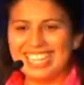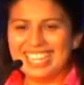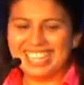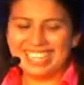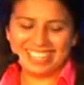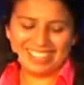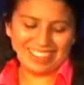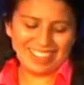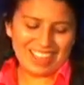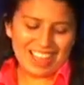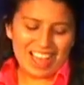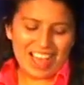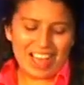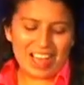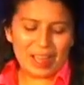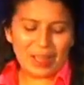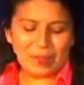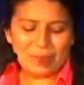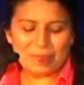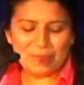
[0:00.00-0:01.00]
you.
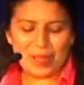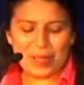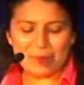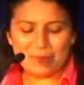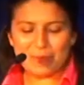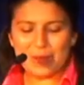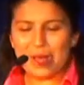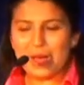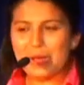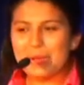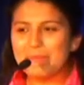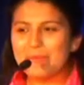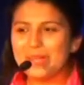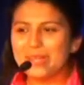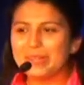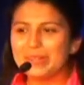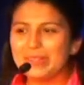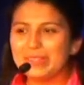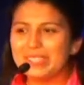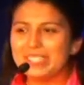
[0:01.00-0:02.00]
My mom,
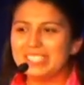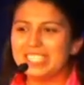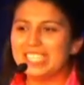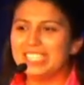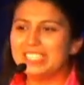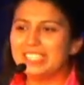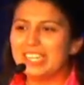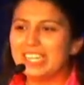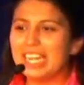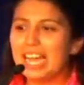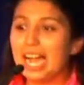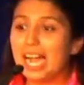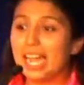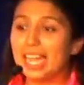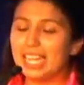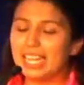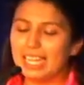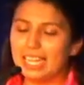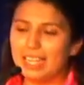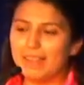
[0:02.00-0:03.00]
my older sister, and
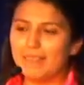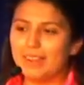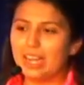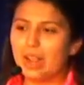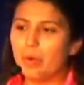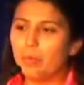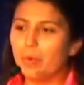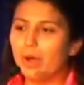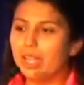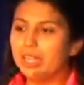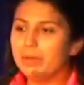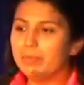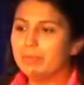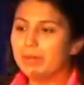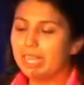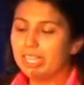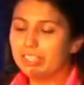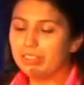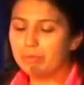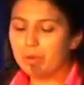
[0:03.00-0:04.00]
I live in a
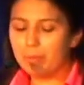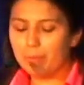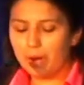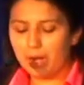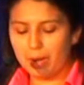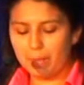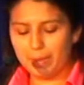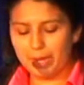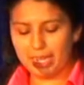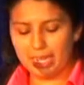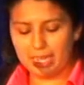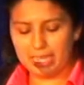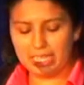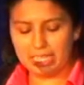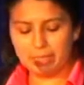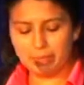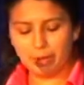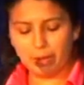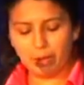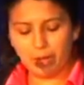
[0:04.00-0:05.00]
one-bedroom apartment in
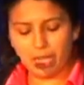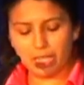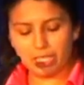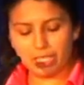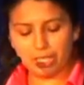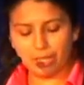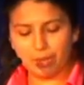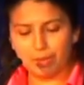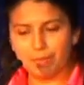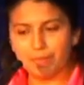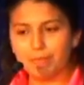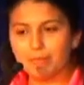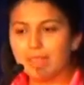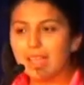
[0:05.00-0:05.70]
East Palo Alto.